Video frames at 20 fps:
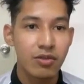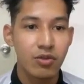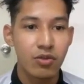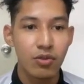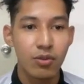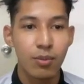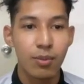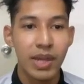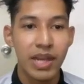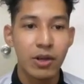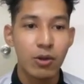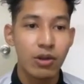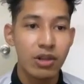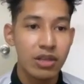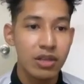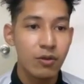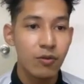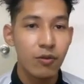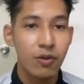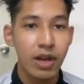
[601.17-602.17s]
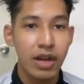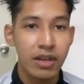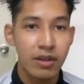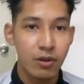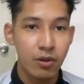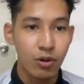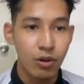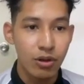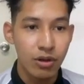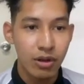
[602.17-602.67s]
to manually write
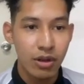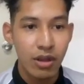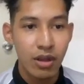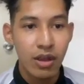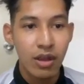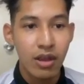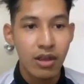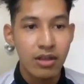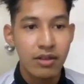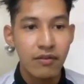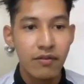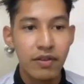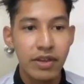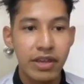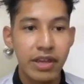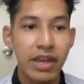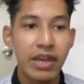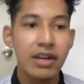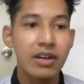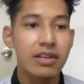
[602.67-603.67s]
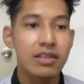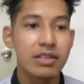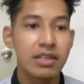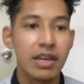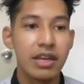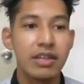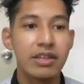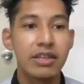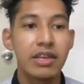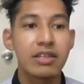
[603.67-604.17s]
code, fix errors,
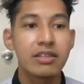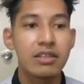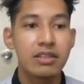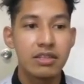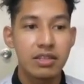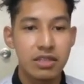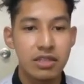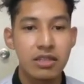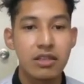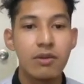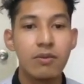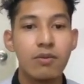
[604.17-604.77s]
and test the system,